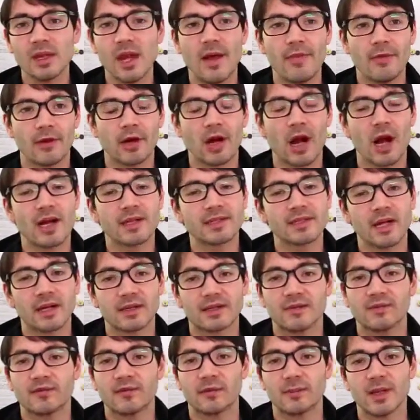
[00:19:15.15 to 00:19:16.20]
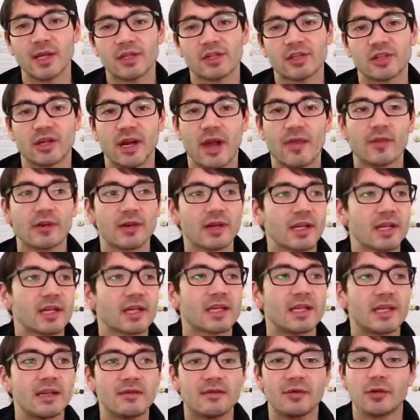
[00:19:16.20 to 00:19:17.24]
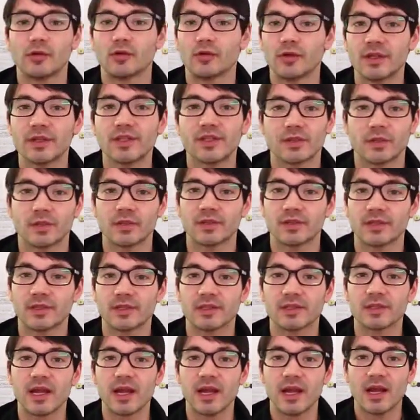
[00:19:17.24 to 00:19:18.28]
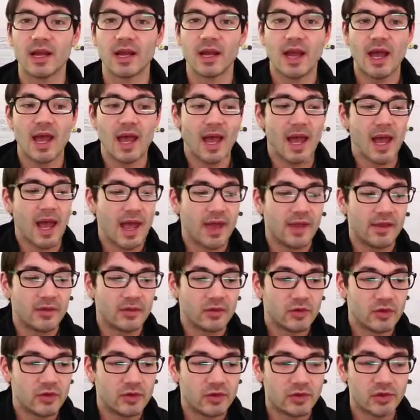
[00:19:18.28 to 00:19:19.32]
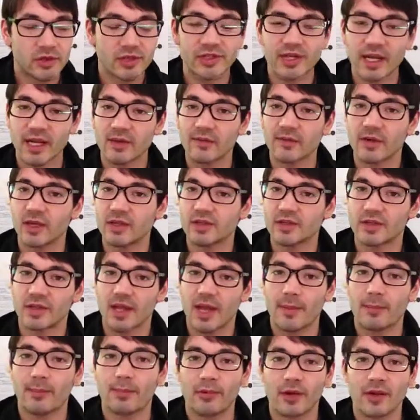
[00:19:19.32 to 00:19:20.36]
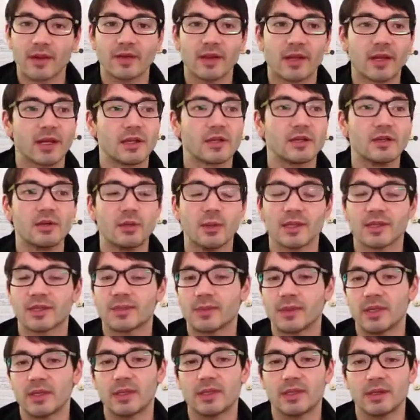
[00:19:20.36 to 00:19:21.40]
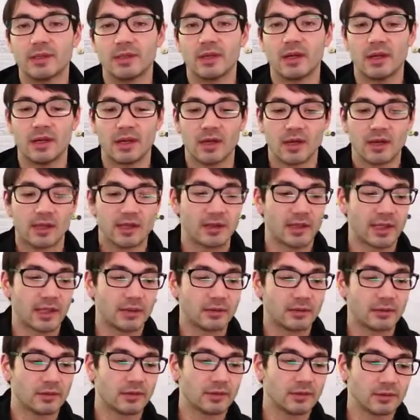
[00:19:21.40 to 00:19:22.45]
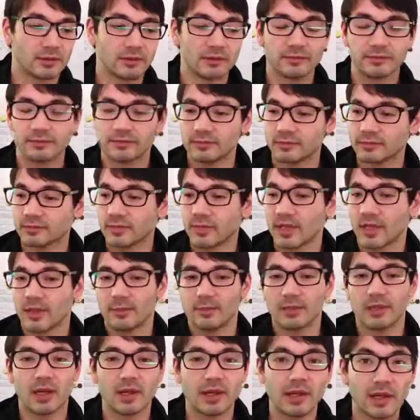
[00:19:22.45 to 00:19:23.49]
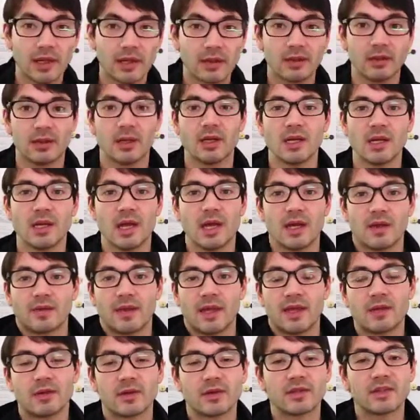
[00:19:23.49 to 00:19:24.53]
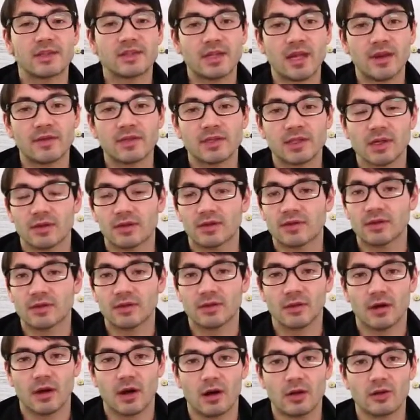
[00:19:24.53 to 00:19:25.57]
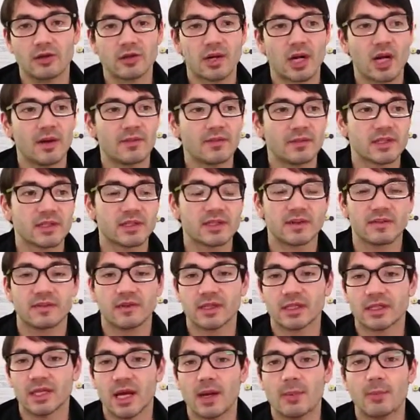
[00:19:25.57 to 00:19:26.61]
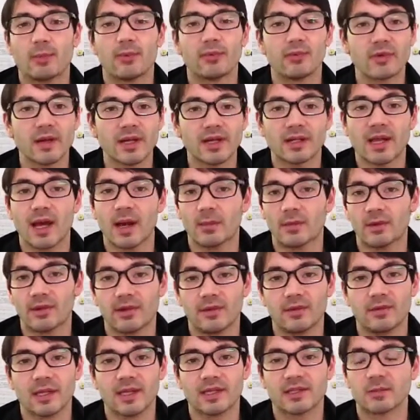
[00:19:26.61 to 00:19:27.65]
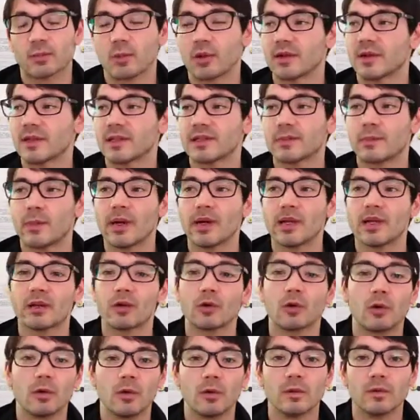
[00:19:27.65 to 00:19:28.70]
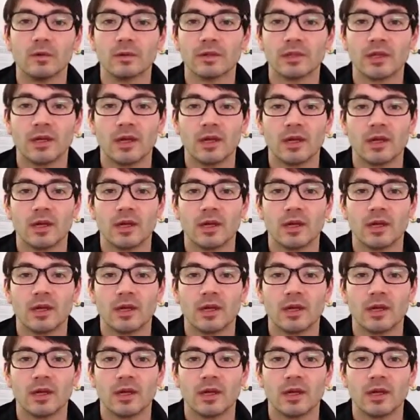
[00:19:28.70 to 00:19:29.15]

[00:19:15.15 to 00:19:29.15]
and their contact information, and they're going to give you resources, and you should take advantage of that. Bring like a USB, like little plug-in that you can save stuff to your hard drive and stuff like that. Bring that with you. That's worth its money in gold.